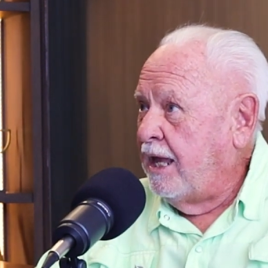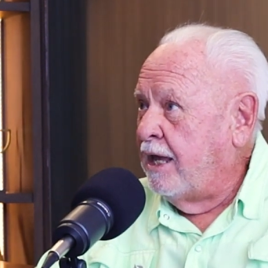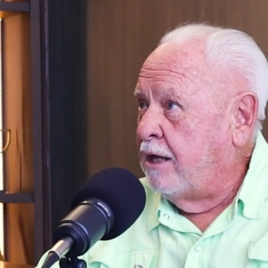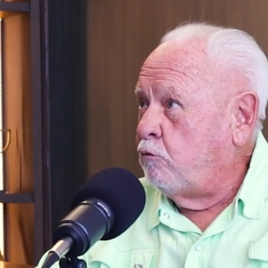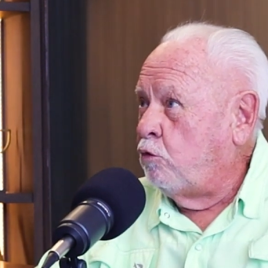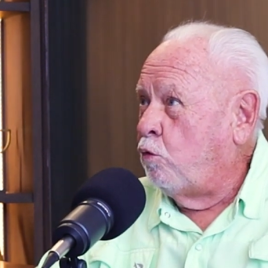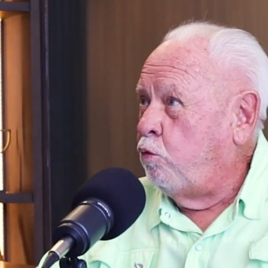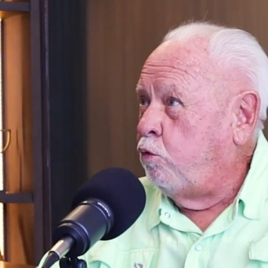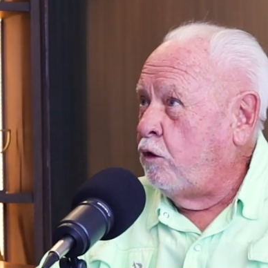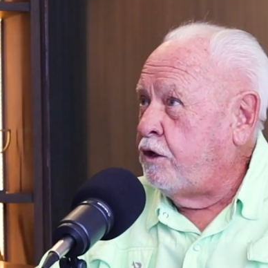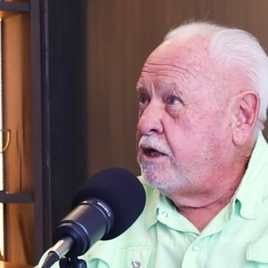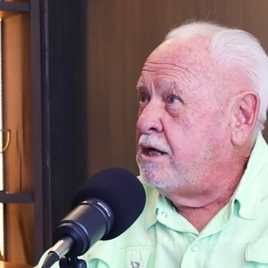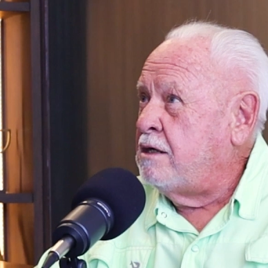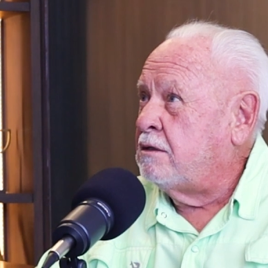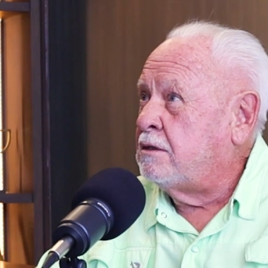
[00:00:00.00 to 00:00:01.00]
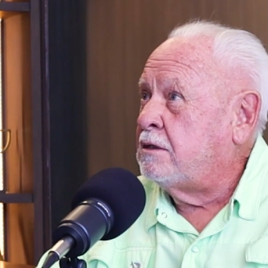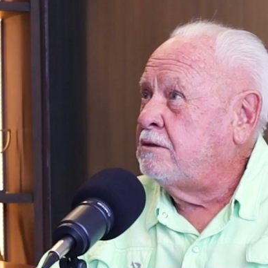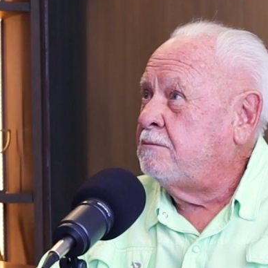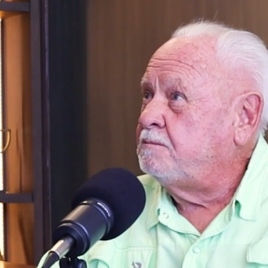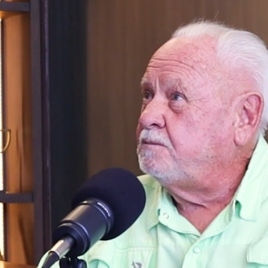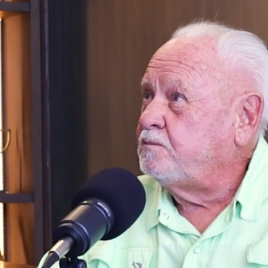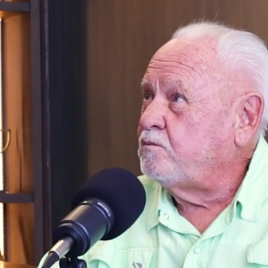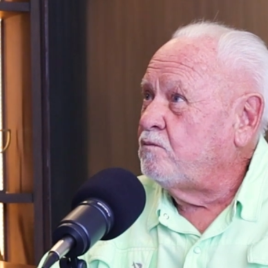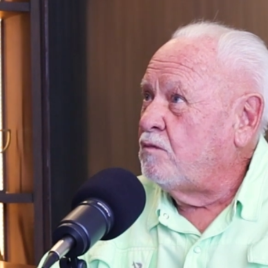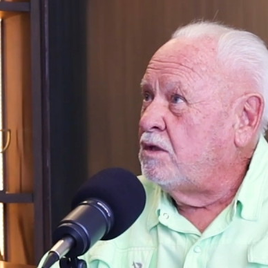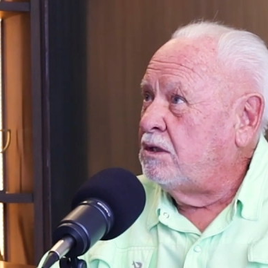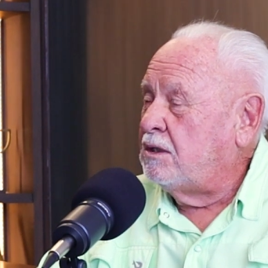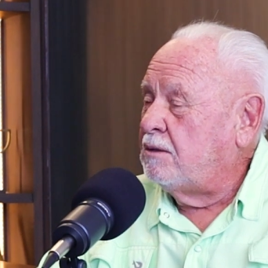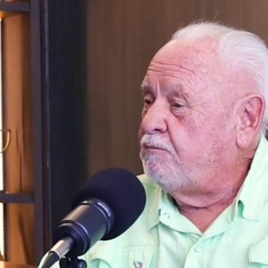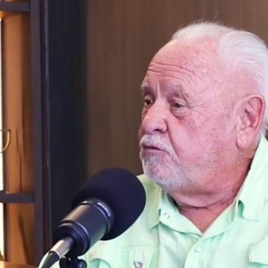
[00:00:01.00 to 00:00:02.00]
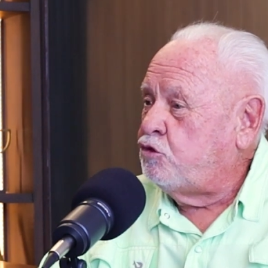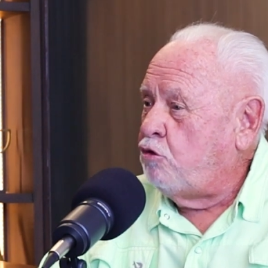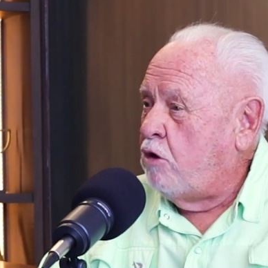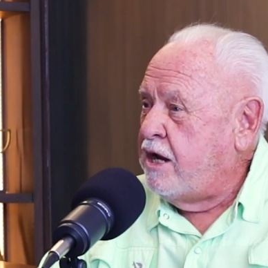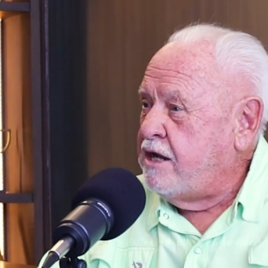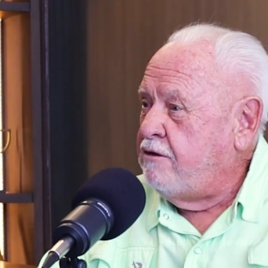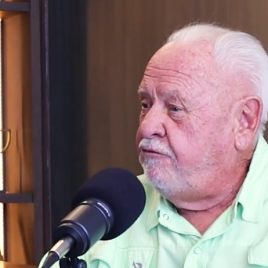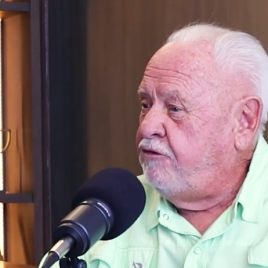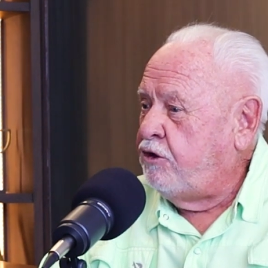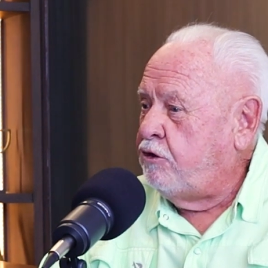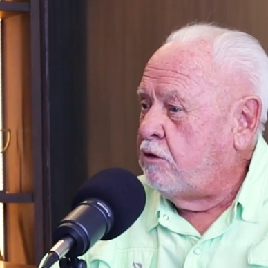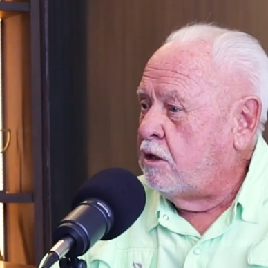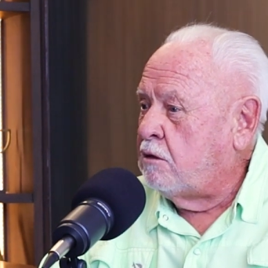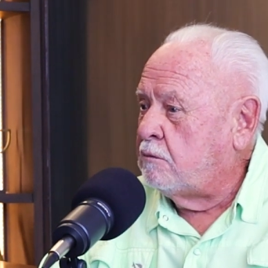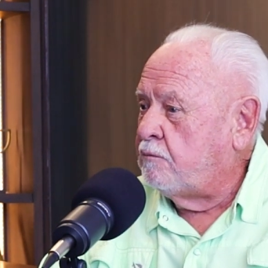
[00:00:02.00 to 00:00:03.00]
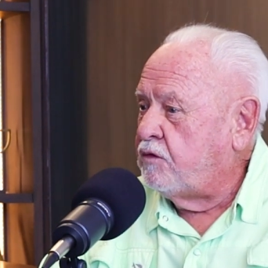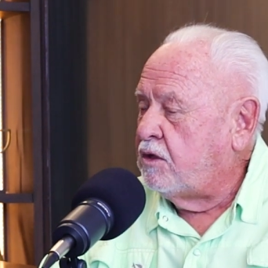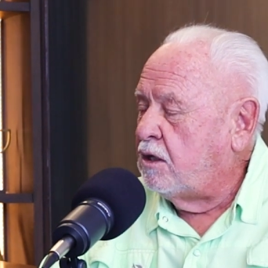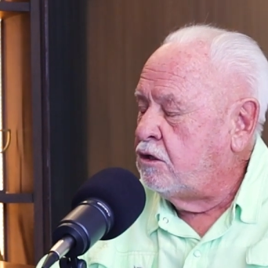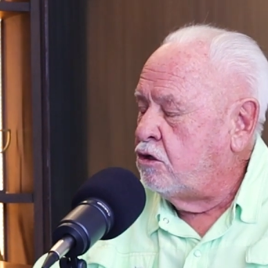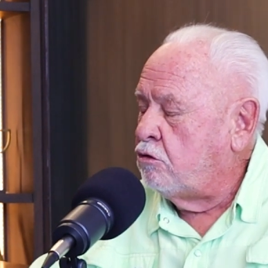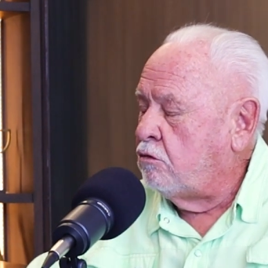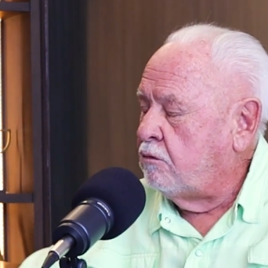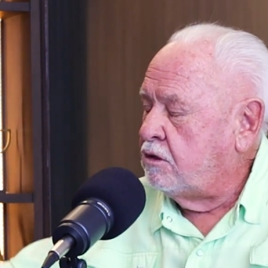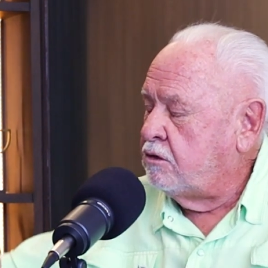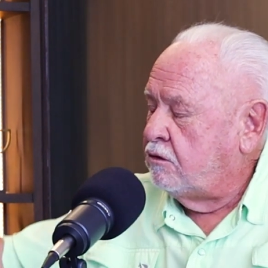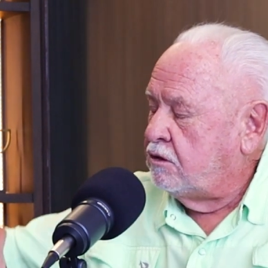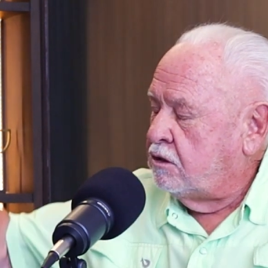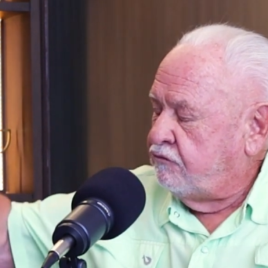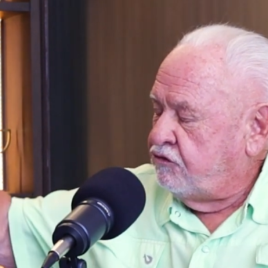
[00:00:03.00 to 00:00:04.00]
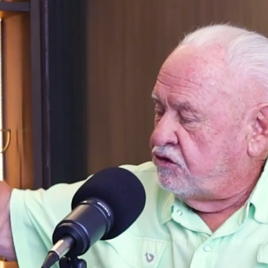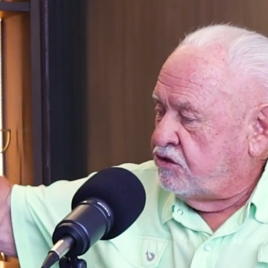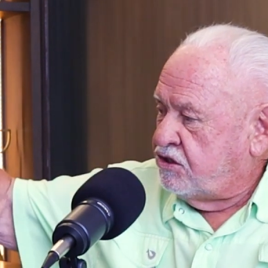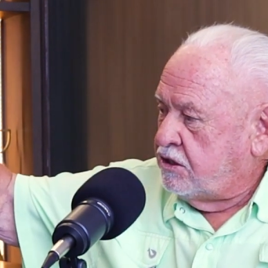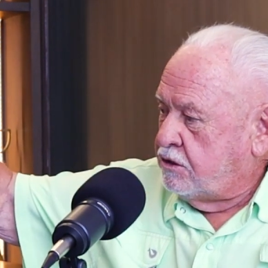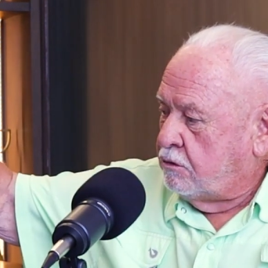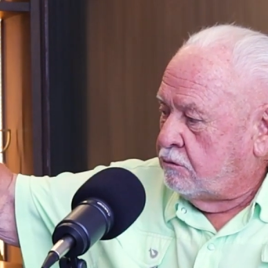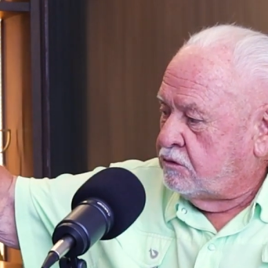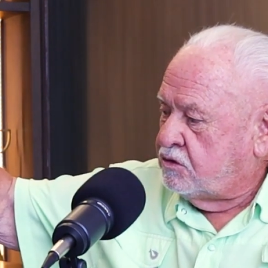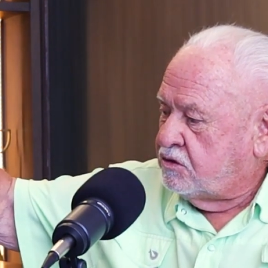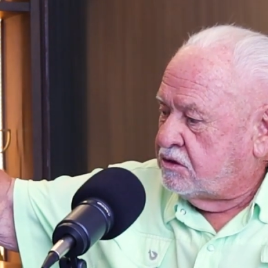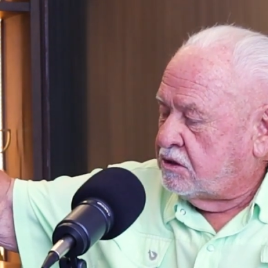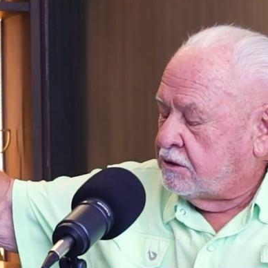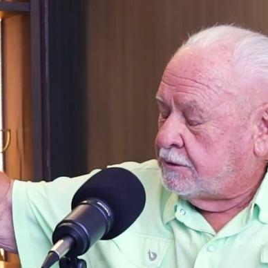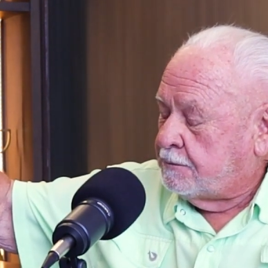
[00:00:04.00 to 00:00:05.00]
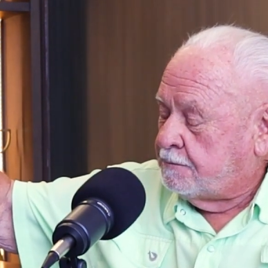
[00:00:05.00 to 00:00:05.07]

And we're working on trying to figure out, if you see those